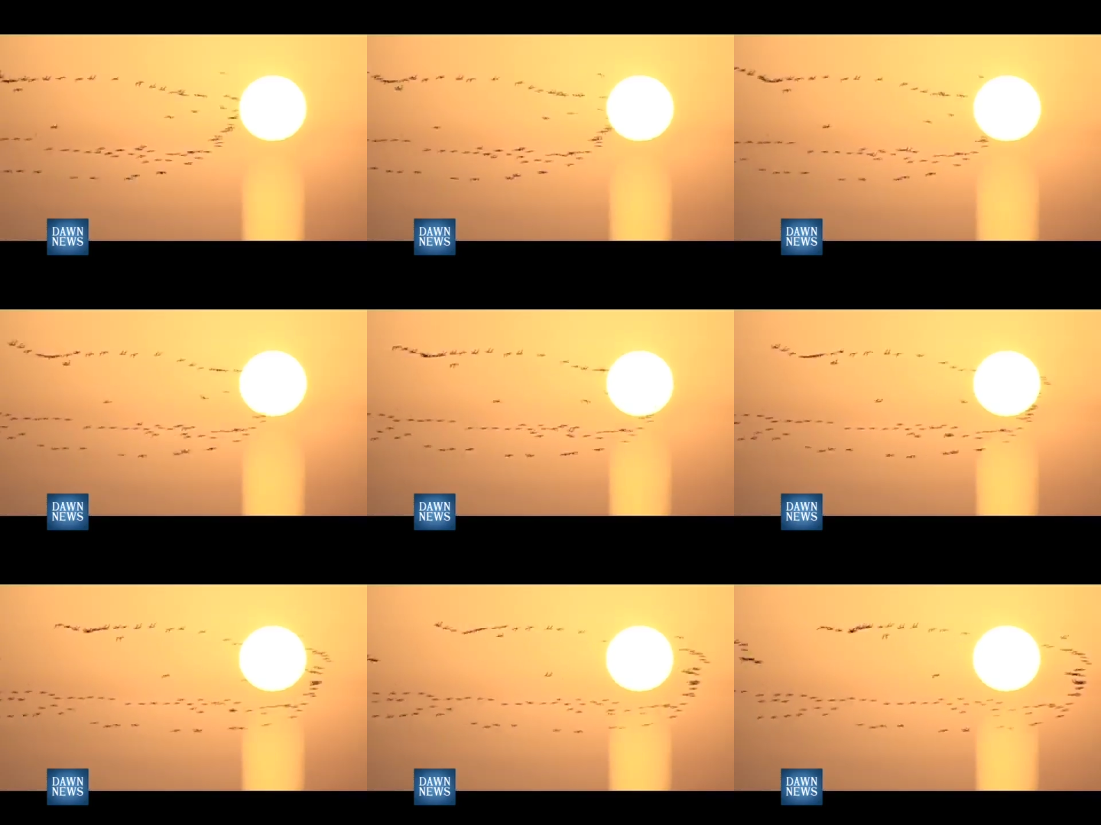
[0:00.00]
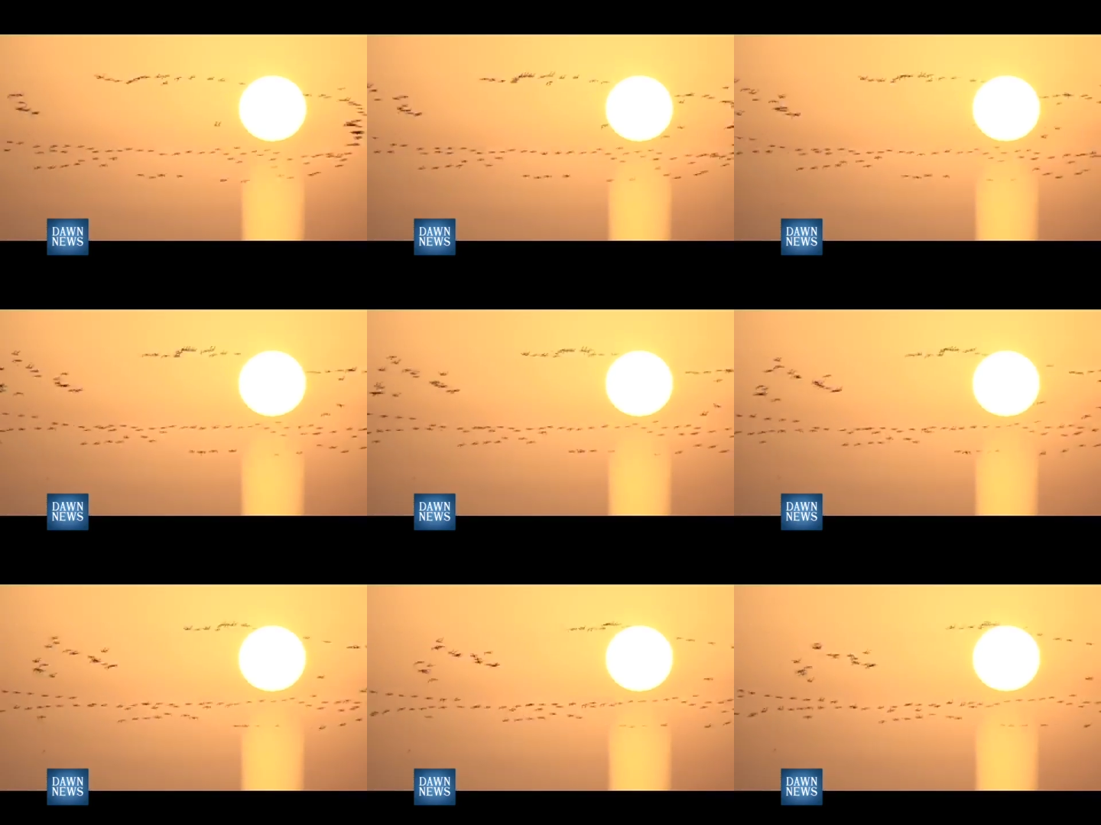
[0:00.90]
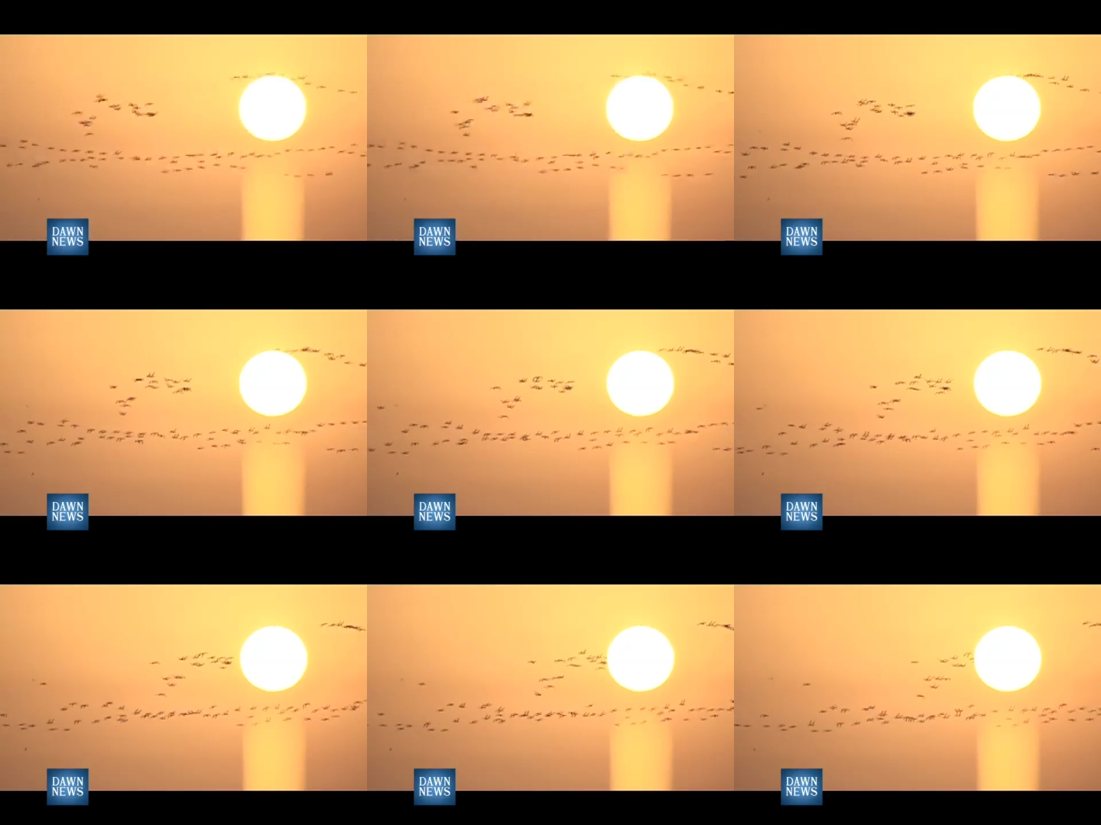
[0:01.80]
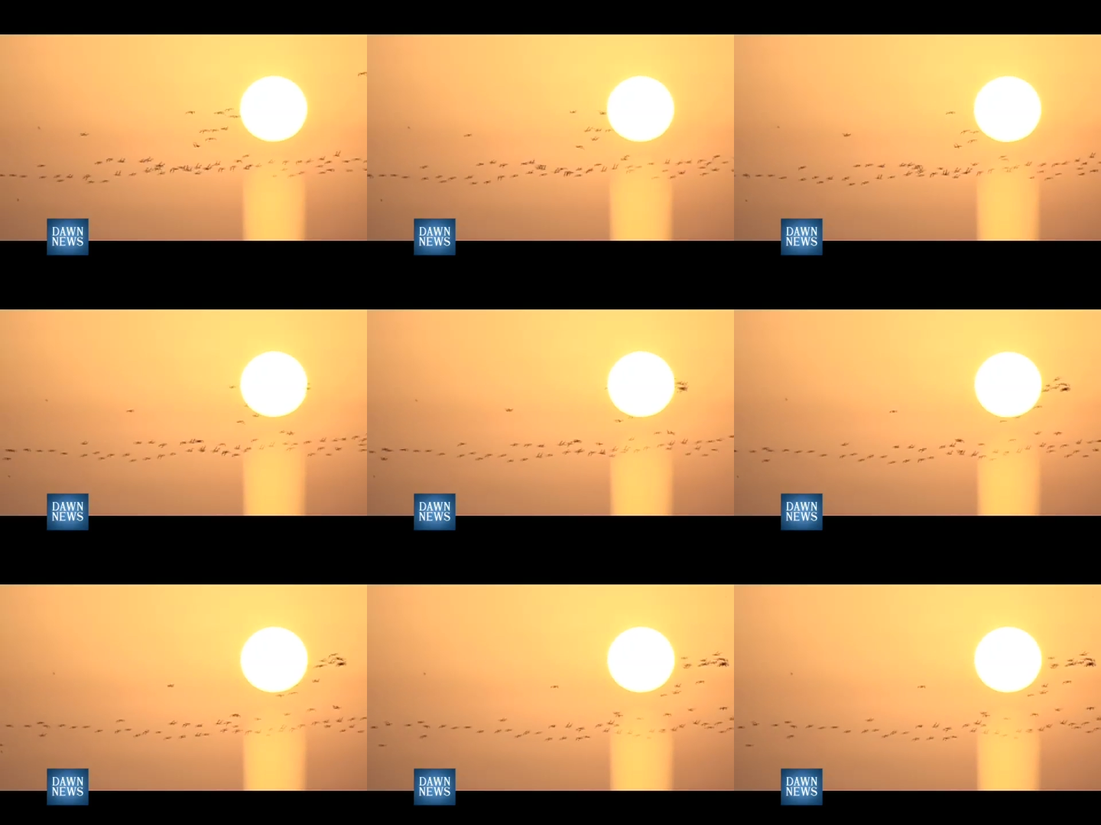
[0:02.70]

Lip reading: Nobody's mouth can be seen.